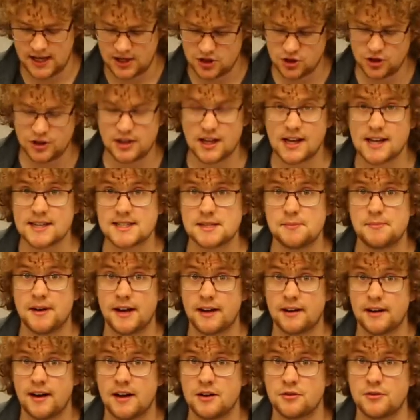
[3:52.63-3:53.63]
It should last
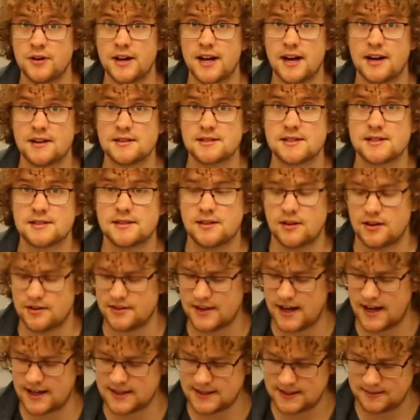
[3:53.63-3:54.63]
about 100 hours
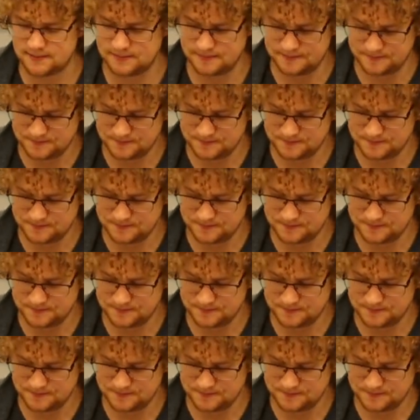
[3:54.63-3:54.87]
on that.